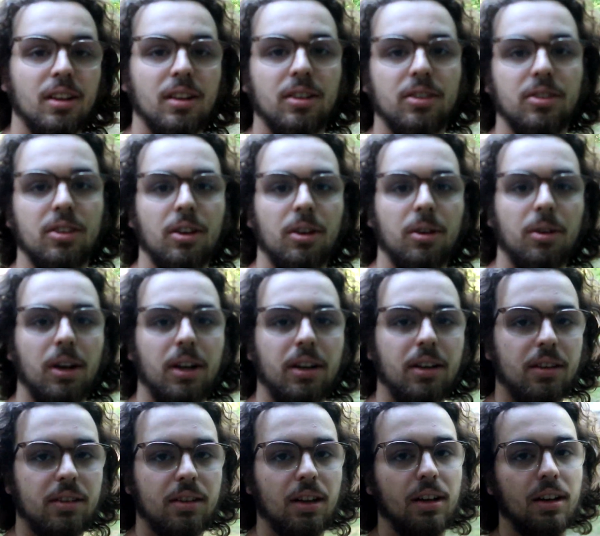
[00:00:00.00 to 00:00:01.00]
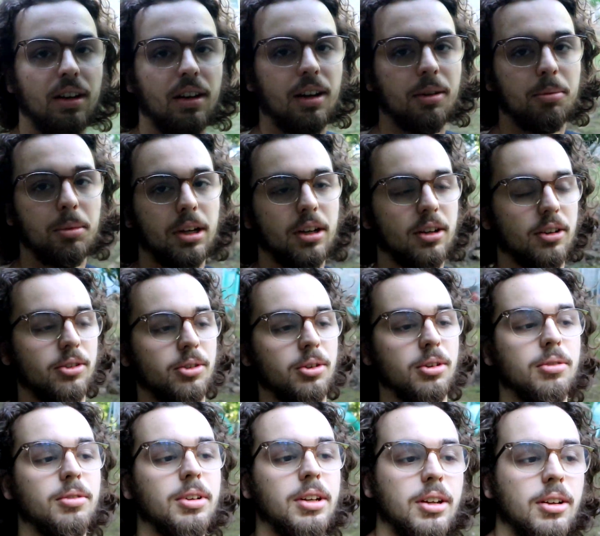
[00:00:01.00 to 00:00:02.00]
So I decided I'd make a
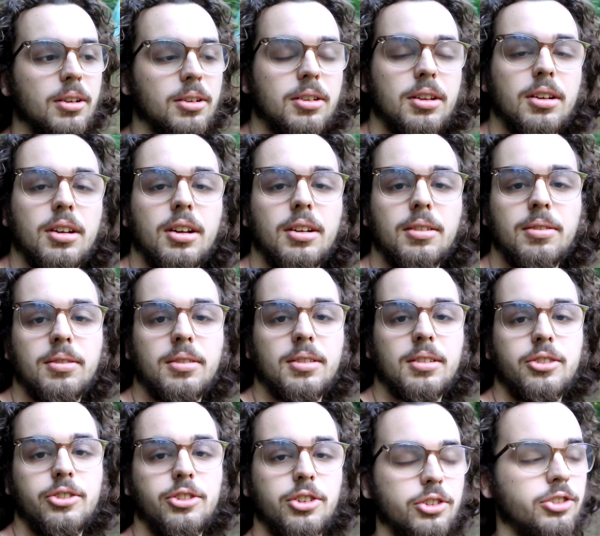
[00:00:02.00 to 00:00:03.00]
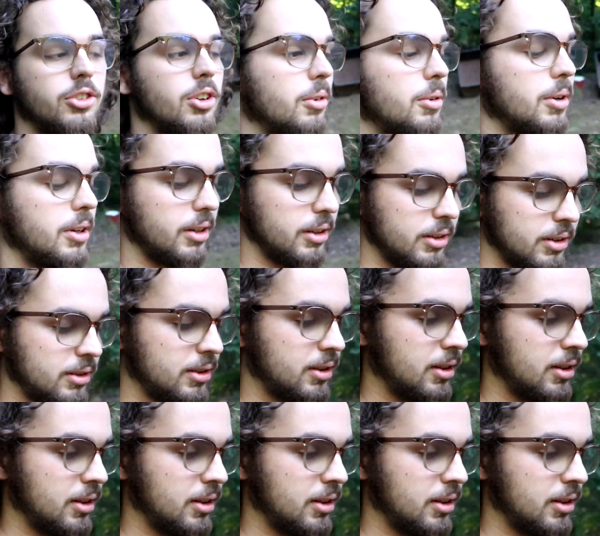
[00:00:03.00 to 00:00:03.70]
short video today, just showing